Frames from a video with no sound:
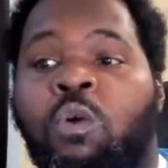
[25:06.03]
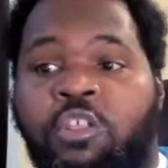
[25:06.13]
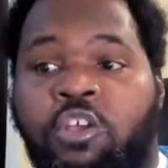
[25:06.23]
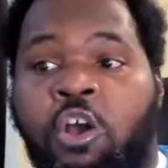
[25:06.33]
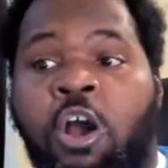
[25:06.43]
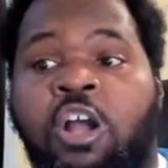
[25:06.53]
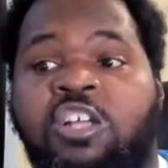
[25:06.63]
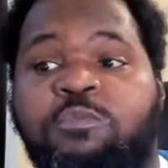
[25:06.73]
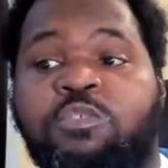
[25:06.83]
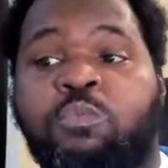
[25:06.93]
One of the
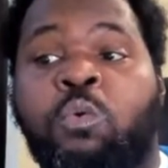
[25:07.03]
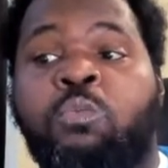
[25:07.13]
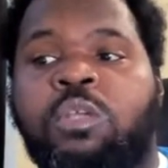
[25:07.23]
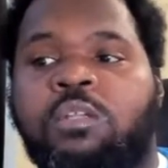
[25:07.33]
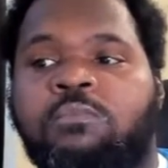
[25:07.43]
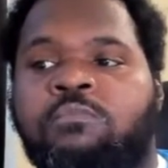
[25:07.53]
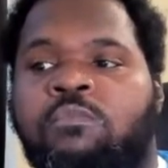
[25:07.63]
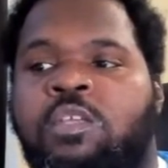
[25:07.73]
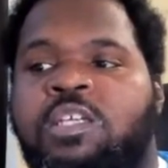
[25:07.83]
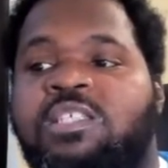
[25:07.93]
guards was wounded.
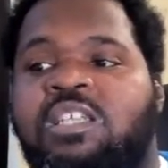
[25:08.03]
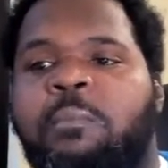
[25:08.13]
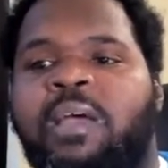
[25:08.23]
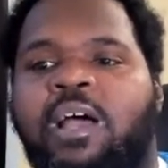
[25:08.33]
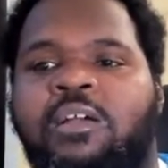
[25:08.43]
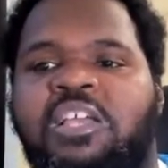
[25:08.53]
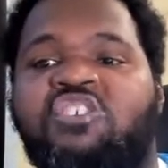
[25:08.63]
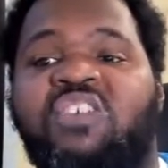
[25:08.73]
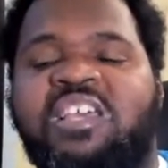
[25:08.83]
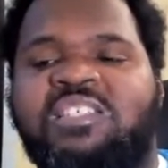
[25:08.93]
Somehow
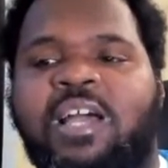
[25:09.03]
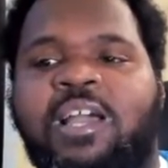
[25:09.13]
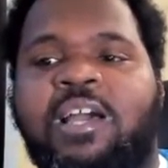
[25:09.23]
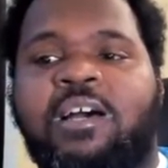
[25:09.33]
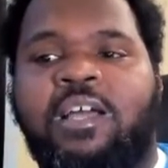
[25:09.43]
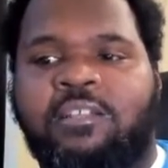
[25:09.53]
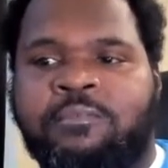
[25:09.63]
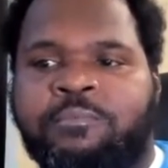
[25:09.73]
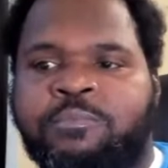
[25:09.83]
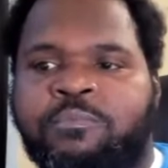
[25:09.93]
his face got cut.
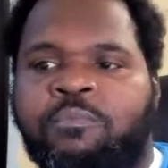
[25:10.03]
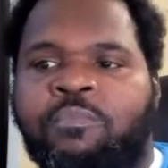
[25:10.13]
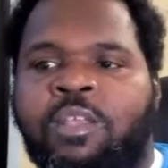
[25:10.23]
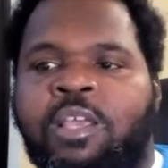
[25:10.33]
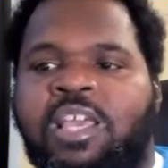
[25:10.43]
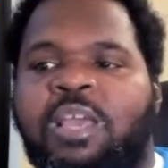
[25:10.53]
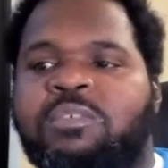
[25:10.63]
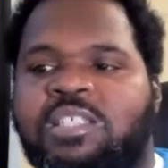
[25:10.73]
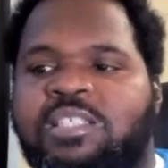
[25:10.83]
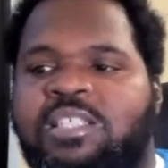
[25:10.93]

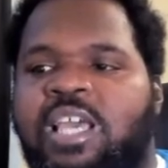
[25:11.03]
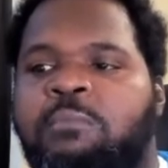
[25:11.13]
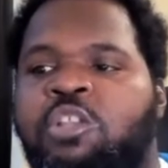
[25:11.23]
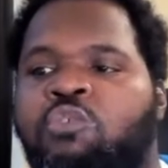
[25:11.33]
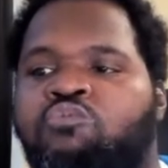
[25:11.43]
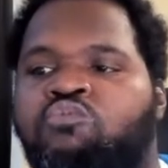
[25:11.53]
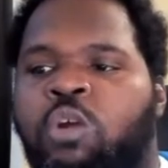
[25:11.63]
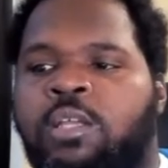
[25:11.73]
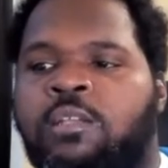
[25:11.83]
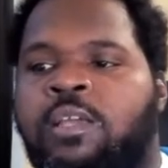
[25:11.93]
He was the same little
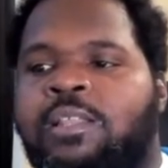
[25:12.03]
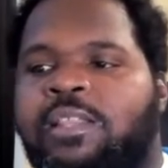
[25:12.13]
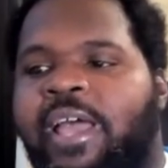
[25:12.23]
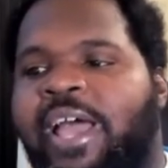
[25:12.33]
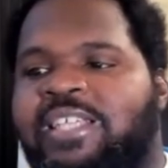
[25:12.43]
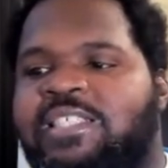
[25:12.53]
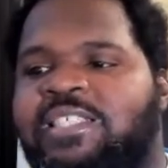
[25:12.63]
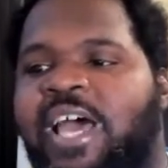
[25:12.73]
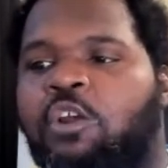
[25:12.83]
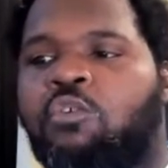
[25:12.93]
runt that had
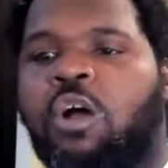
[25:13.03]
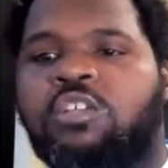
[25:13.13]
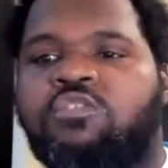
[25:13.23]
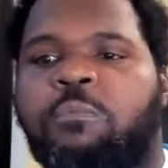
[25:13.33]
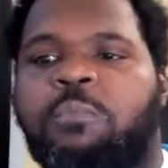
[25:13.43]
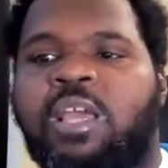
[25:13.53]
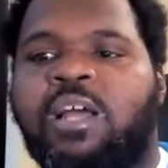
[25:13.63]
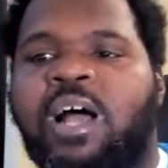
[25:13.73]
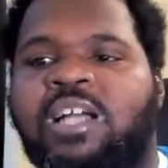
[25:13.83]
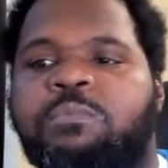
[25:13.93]
sat across from me
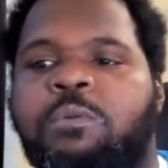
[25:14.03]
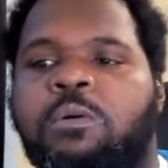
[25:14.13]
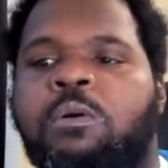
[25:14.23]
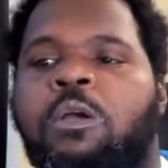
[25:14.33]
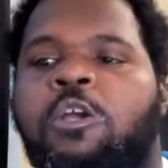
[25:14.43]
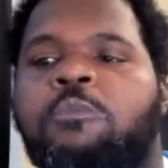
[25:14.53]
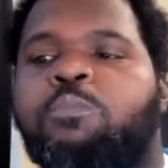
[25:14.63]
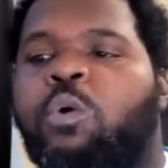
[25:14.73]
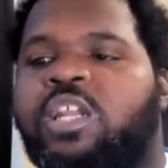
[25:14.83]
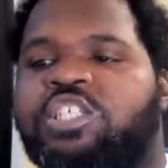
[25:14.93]
in the hospital,
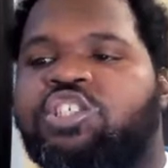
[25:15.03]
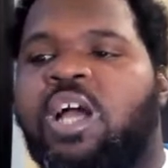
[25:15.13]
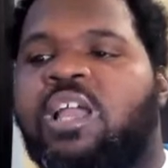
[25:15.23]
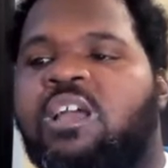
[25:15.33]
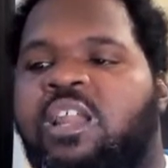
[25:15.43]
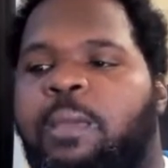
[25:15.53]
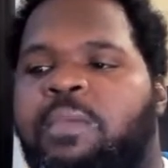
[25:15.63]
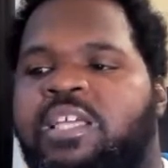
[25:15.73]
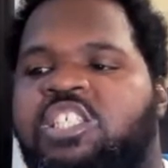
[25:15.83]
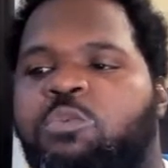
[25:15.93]
pointing a shotgun
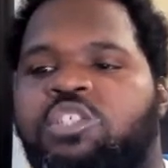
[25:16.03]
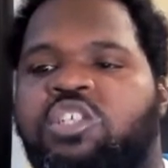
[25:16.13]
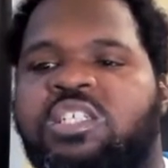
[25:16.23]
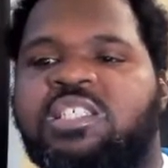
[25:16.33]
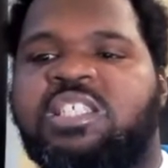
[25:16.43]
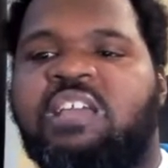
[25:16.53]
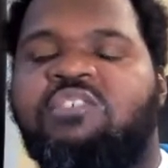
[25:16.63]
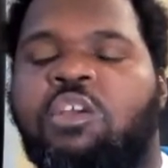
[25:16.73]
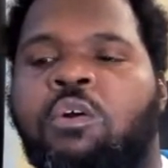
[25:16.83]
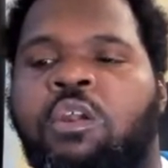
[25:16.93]
at me and switching the
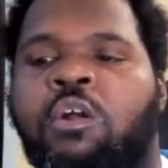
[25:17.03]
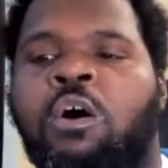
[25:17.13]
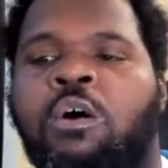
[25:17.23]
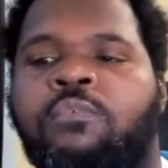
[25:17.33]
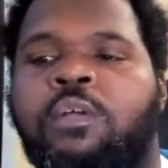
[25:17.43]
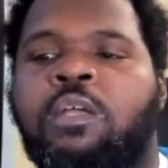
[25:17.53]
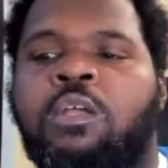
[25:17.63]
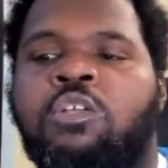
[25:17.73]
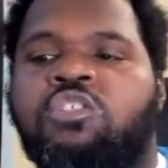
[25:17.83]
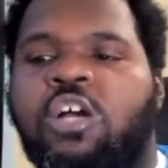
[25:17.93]
safety on and off,
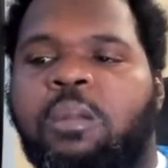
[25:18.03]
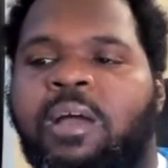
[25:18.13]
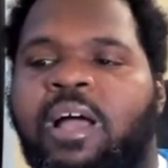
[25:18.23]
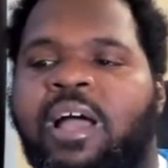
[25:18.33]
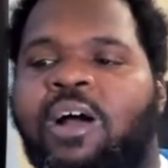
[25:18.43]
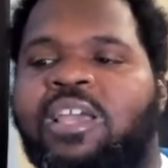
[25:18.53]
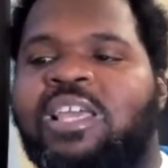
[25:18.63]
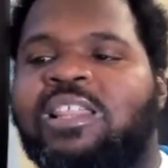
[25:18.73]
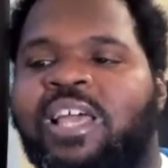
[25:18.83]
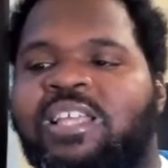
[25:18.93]
talking about how
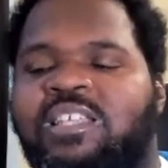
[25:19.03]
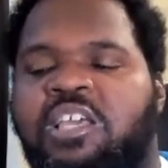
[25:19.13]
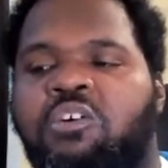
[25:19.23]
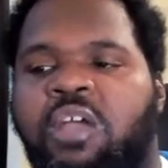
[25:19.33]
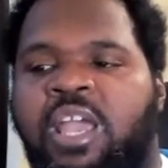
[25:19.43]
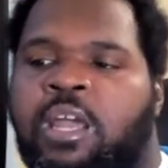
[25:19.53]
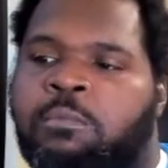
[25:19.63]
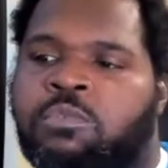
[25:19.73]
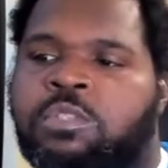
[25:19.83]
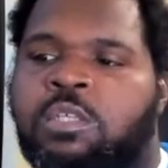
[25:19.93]
he liked to kill
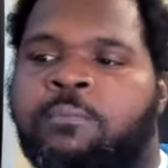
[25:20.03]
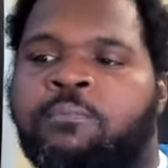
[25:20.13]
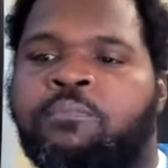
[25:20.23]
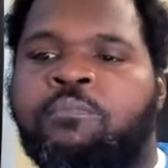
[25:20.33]
animals.